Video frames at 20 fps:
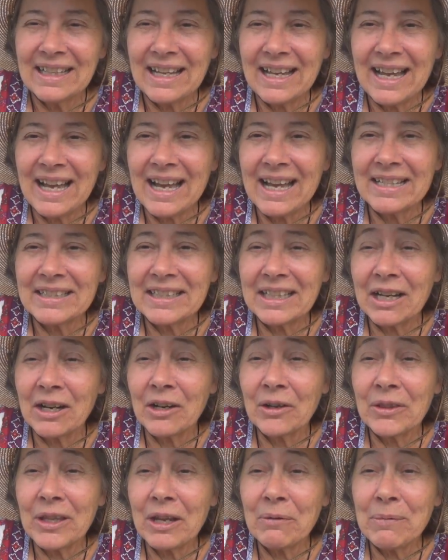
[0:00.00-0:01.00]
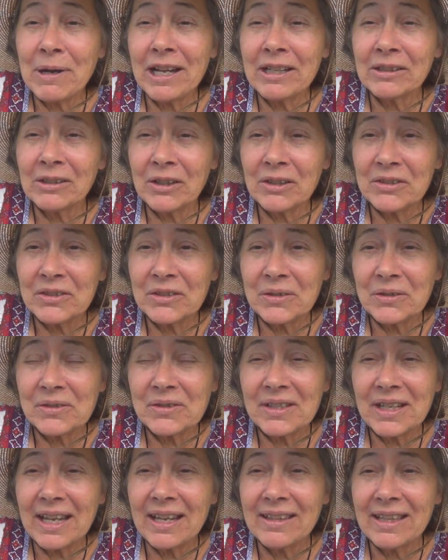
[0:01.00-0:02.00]
and uh, they might also
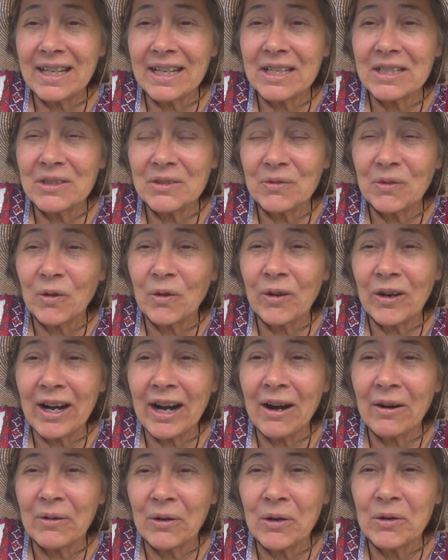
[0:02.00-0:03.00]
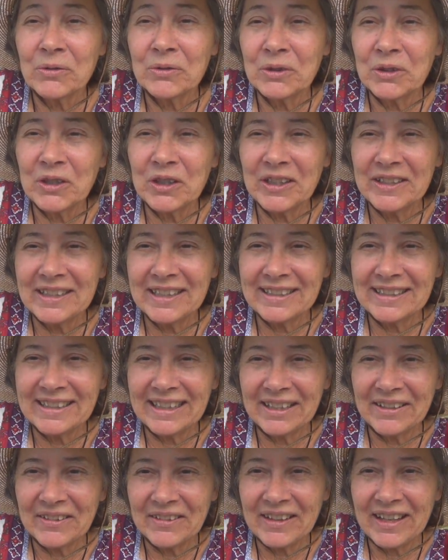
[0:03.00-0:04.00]
say that it's for our own good that
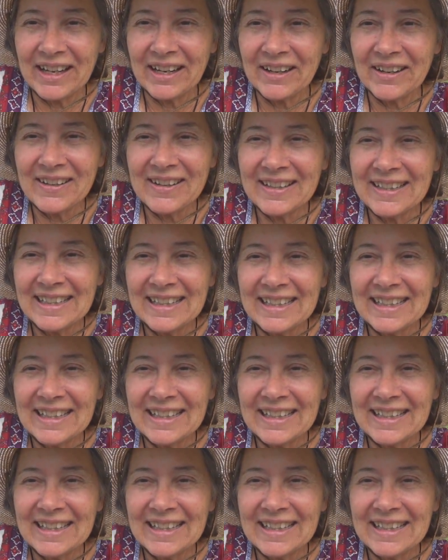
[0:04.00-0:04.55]
they're there.